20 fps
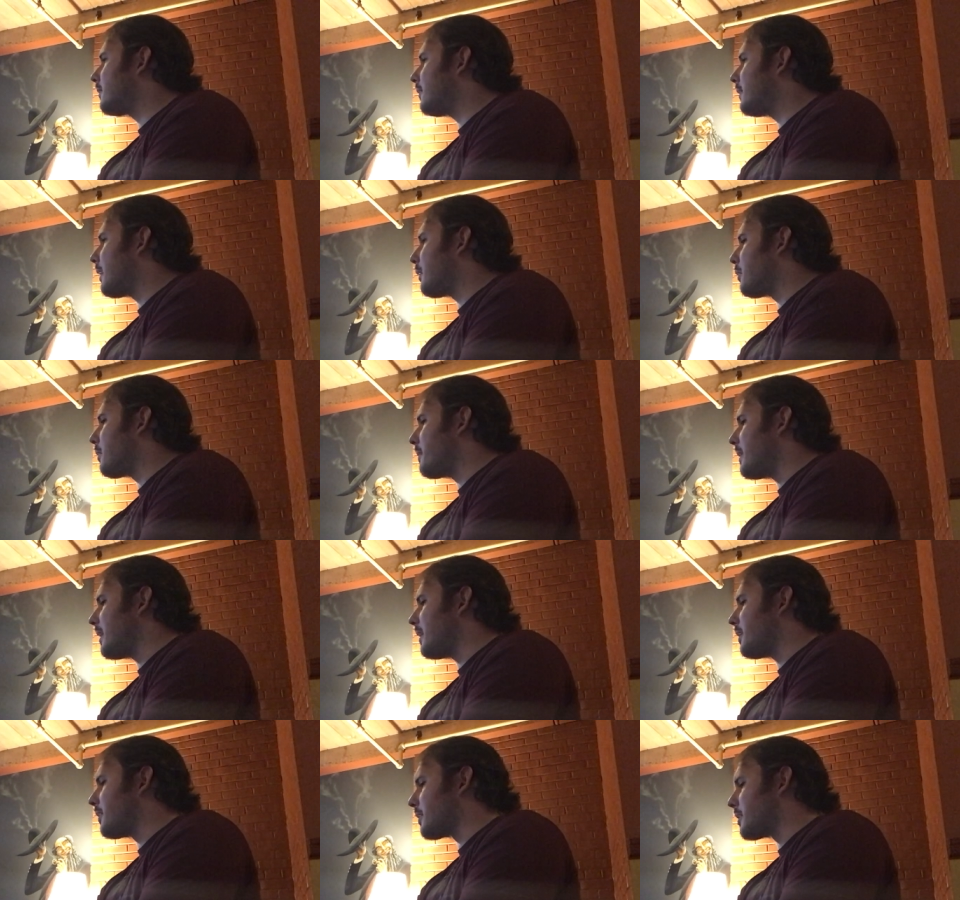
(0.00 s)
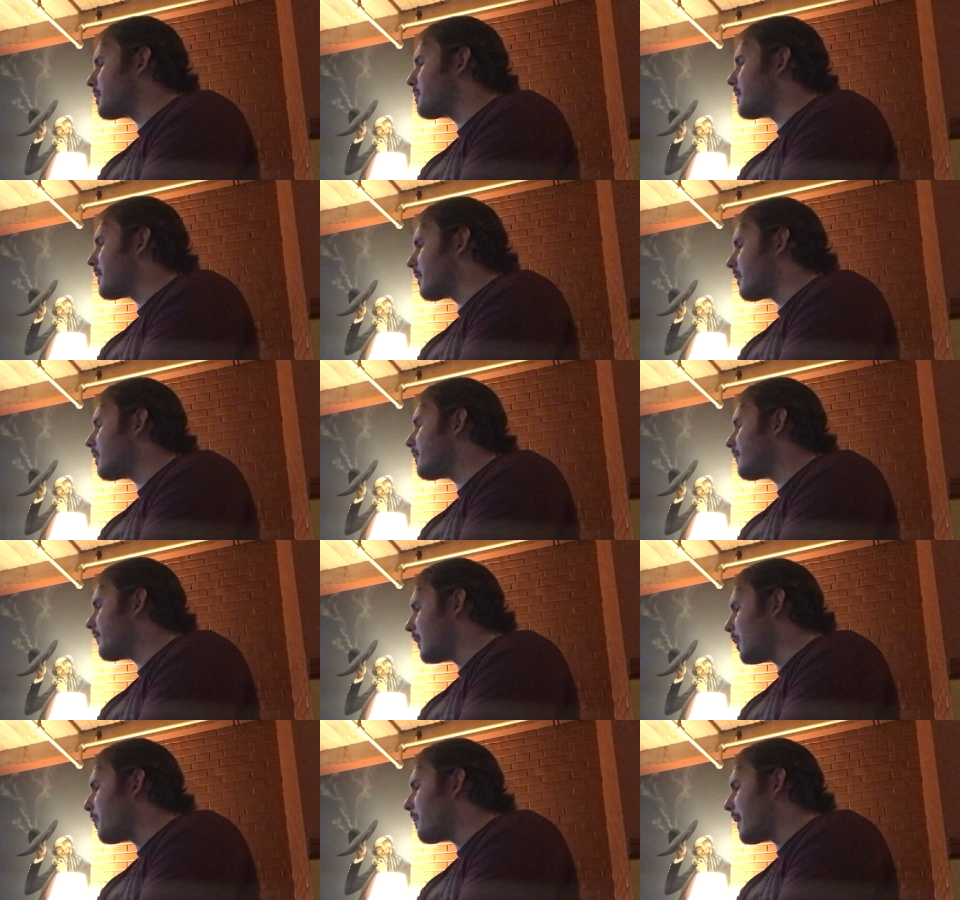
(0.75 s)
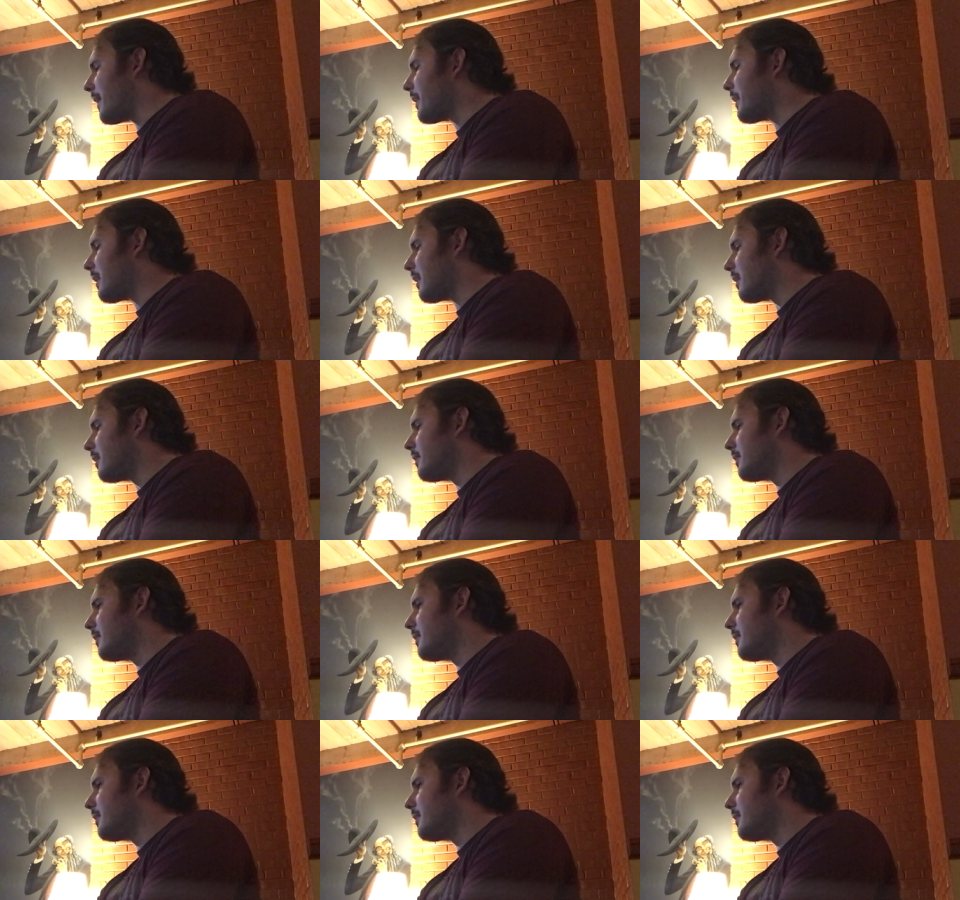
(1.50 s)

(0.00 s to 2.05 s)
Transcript: that will make your spirit feel better.